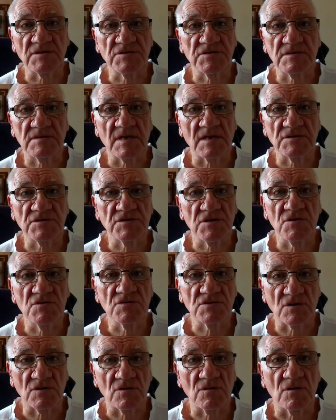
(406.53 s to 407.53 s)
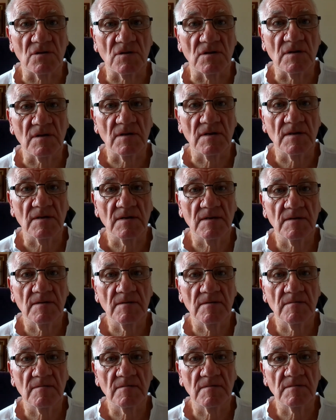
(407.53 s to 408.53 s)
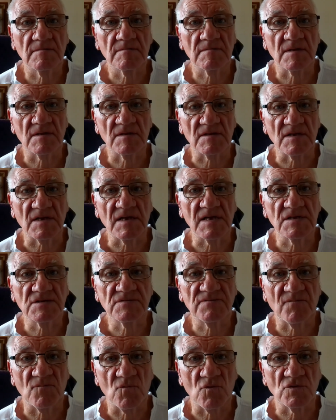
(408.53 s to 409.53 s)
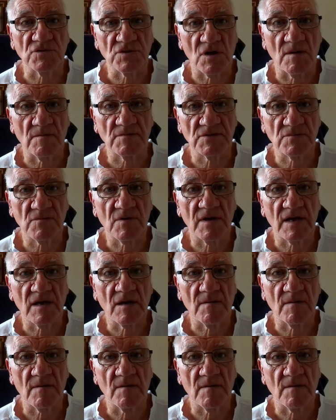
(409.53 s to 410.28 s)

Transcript: gets used a lot, at least 4 times a week.